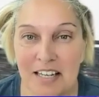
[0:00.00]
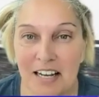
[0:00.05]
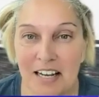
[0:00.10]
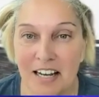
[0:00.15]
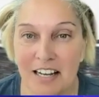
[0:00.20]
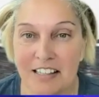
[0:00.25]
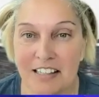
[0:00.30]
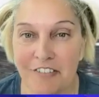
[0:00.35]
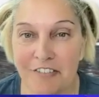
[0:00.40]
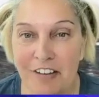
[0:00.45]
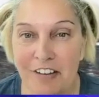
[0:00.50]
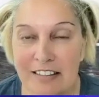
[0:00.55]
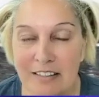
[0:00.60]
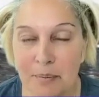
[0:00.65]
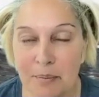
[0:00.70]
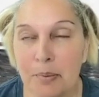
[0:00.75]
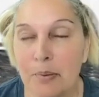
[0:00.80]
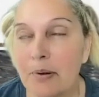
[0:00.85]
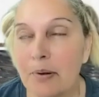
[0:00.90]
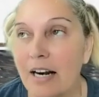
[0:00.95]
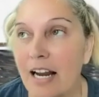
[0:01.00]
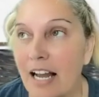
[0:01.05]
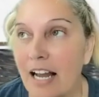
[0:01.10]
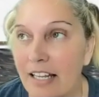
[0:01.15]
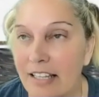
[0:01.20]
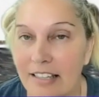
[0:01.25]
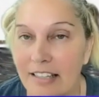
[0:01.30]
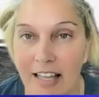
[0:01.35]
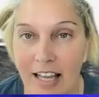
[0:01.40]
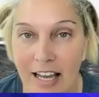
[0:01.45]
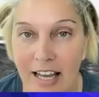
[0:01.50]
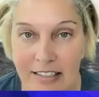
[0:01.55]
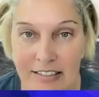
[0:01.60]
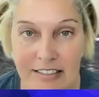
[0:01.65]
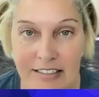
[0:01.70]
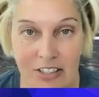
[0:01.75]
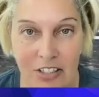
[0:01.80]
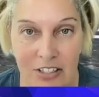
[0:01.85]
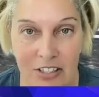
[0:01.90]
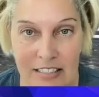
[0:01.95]
the fact that poor
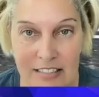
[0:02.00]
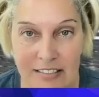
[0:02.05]
Action